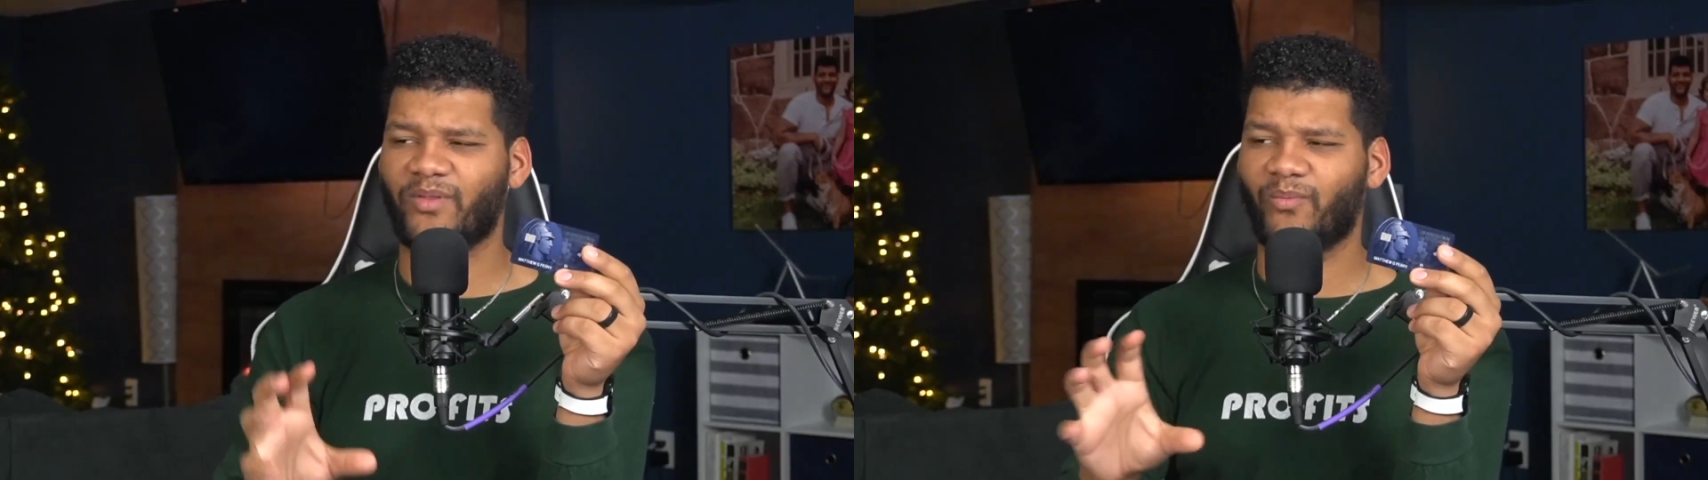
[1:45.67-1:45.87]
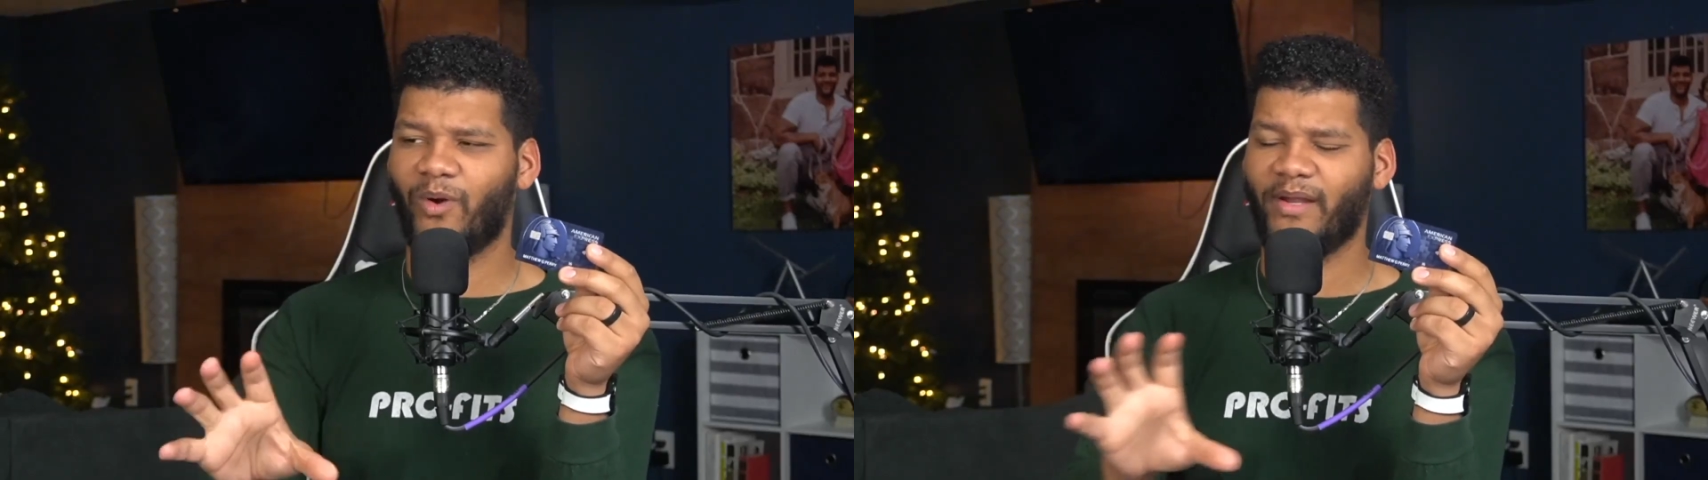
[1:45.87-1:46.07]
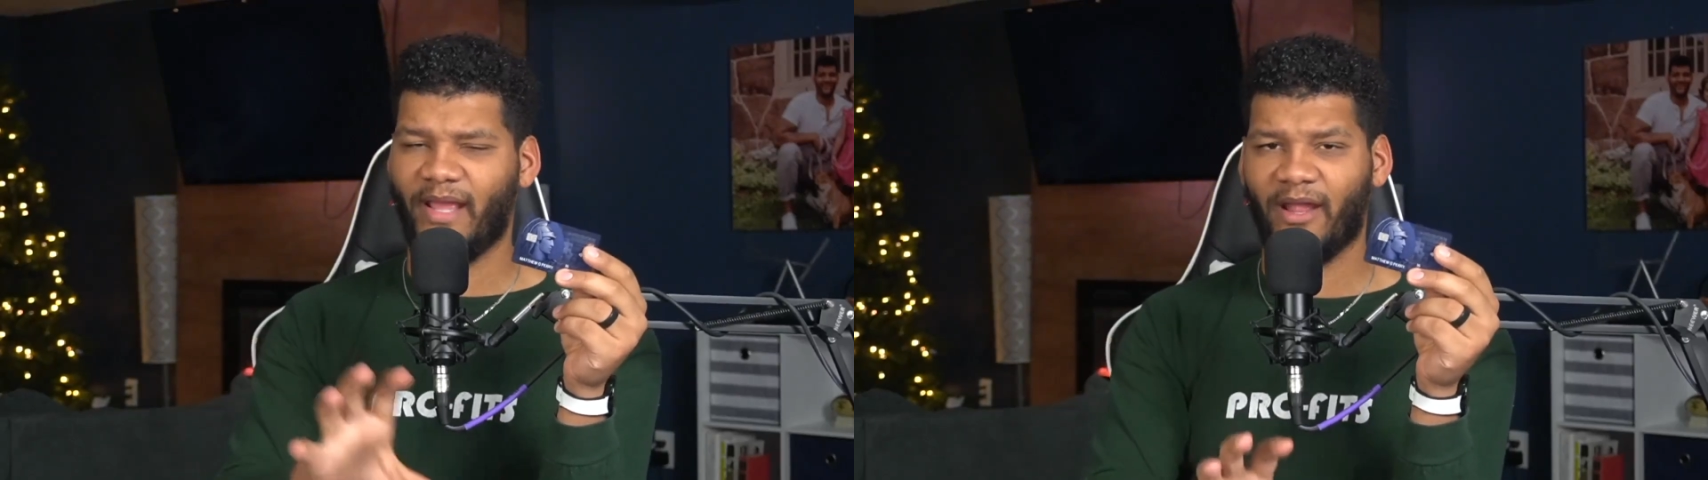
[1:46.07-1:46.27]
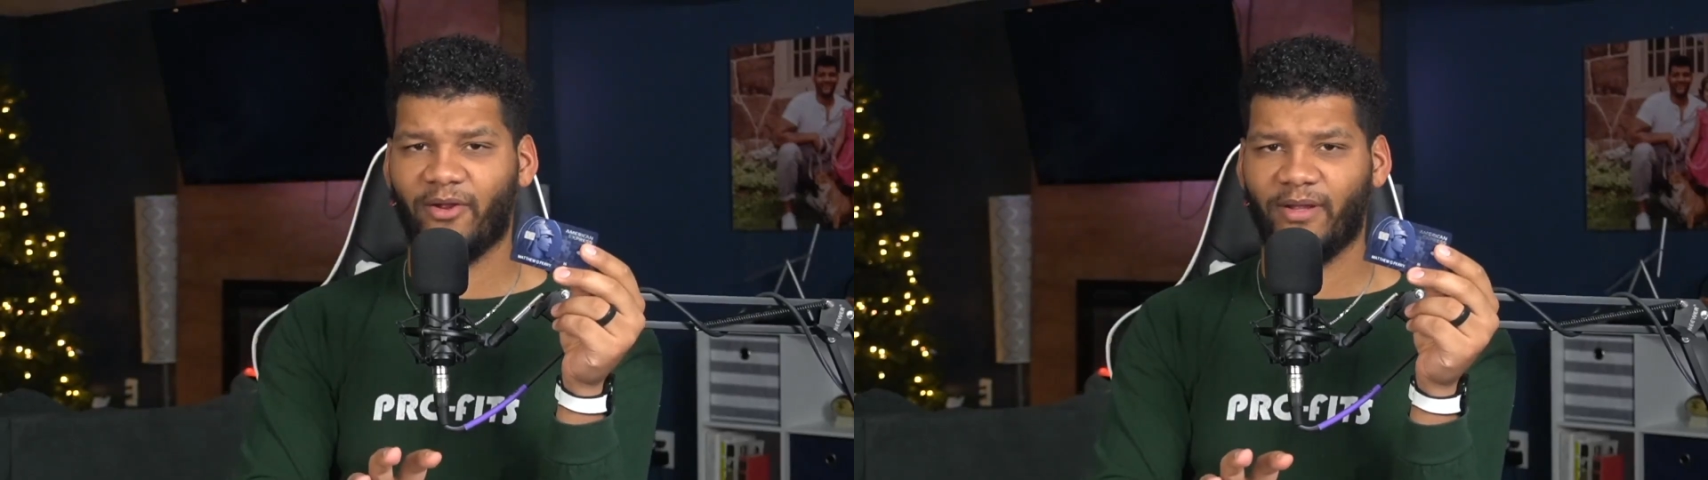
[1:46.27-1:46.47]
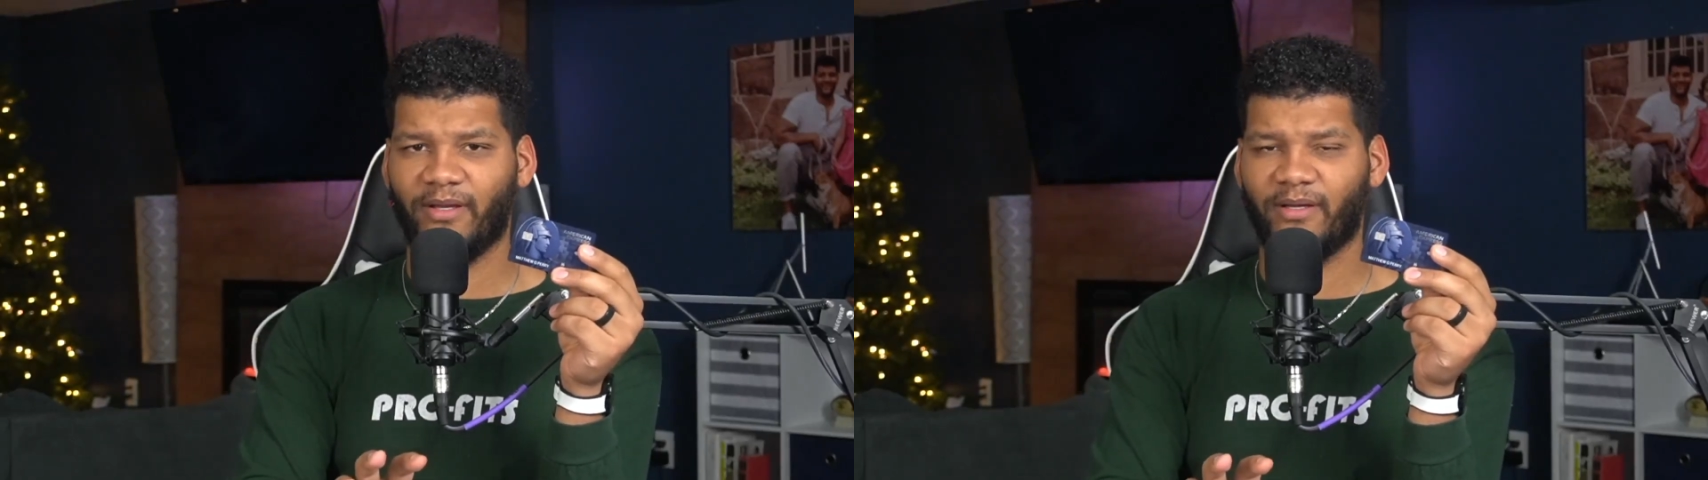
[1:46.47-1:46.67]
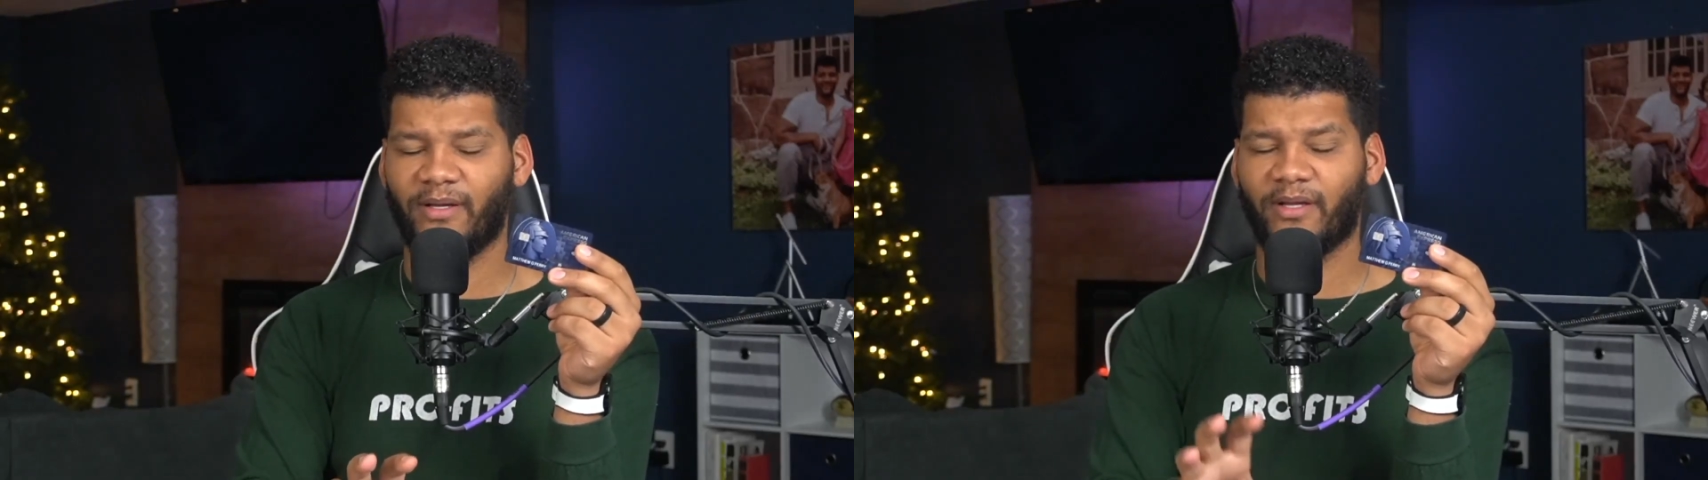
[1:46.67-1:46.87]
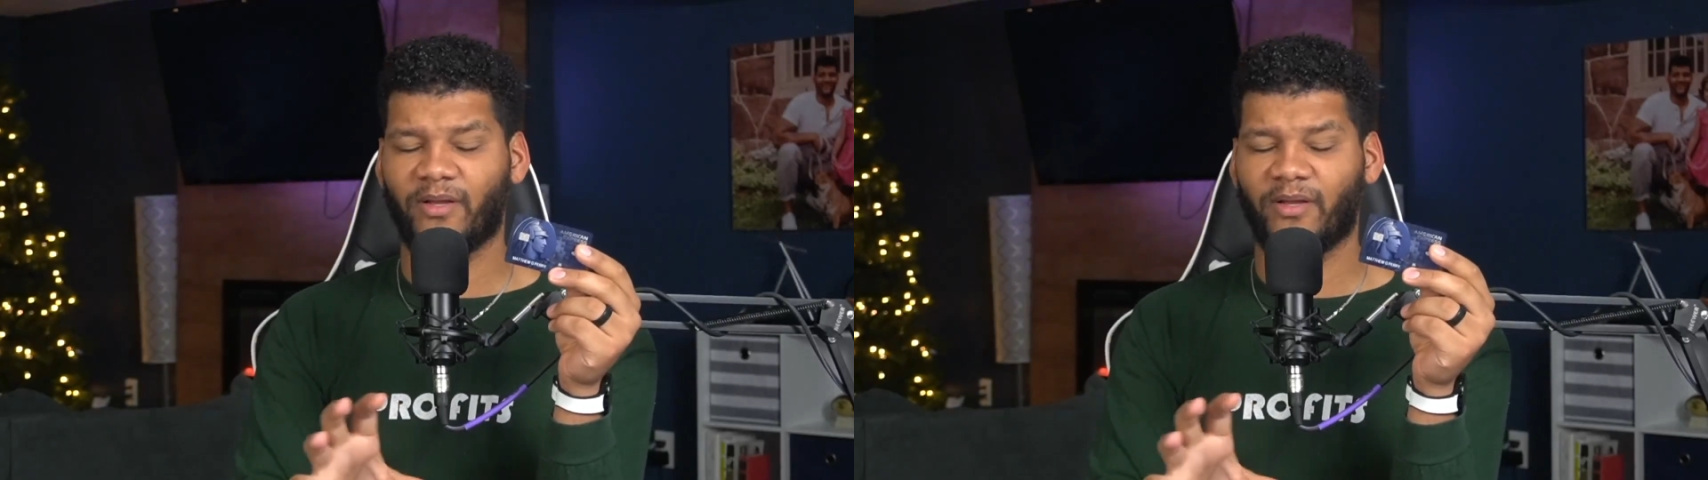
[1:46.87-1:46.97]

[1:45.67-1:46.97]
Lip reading: with one area